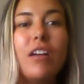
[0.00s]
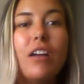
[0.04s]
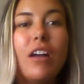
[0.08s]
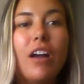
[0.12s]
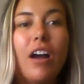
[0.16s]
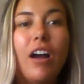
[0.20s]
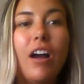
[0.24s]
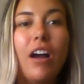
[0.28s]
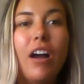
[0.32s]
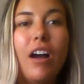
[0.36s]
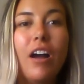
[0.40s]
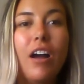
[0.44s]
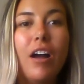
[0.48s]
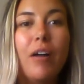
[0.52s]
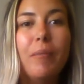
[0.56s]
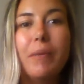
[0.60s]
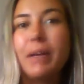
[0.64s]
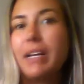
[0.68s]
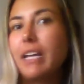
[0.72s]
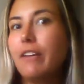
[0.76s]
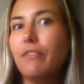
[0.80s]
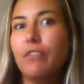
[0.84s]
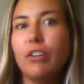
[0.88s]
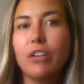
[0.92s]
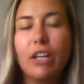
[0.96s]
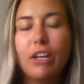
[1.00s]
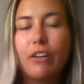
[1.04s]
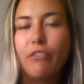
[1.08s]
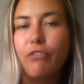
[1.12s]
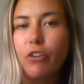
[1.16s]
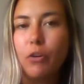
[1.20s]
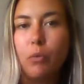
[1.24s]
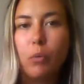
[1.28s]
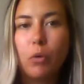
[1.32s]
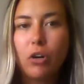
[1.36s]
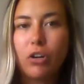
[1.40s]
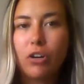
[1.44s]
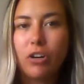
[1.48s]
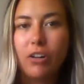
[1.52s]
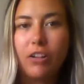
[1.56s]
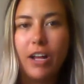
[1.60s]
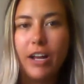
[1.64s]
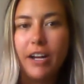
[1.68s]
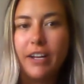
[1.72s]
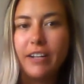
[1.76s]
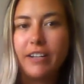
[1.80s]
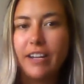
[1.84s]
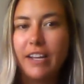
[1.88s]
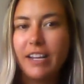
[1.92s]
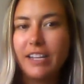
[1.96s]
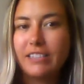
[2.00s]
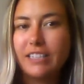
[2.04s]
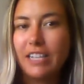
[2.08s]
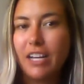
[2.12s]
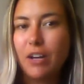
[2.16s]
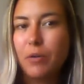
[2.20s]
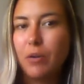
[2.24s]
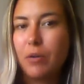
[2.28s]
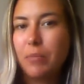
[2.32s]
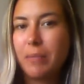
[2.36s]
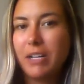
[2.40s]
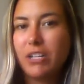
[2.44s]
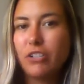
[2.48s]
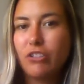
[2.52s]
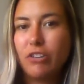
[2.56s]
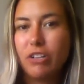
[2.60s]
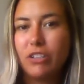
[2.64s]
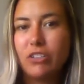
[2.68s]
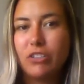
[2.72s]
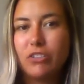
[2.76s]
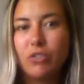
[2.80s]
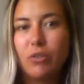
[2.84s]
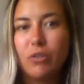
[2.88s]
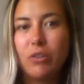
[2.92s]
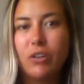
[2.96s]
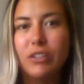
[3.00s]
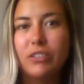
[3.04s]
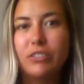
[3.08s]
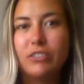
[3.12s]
Like even like for work, a lot of days I'll wear my drugstore.